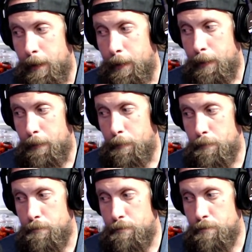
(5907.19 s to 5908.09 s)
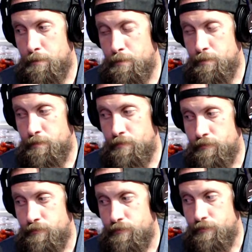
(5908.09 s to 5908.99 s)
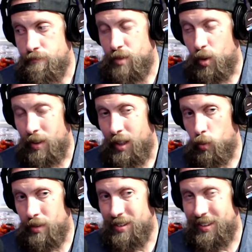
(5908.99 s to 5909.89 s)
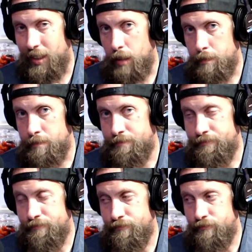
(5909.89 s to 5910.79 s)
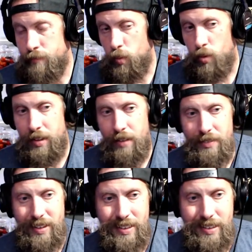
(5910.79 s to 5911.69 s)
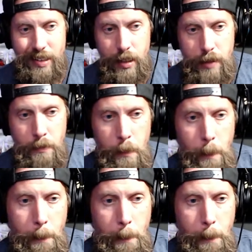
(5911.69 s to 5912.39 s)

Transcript: Um, so yeah, we'll see we'll definitely see.